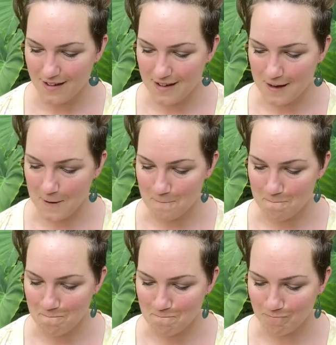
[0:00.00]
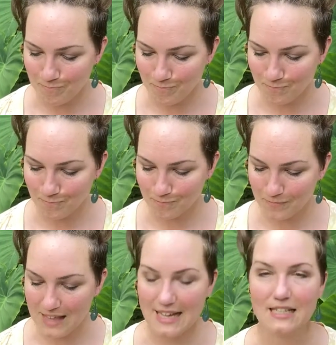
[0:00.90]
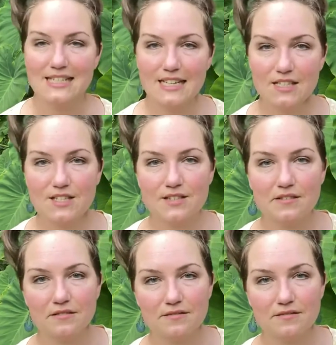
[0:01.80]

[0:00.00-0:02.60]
Um, they condense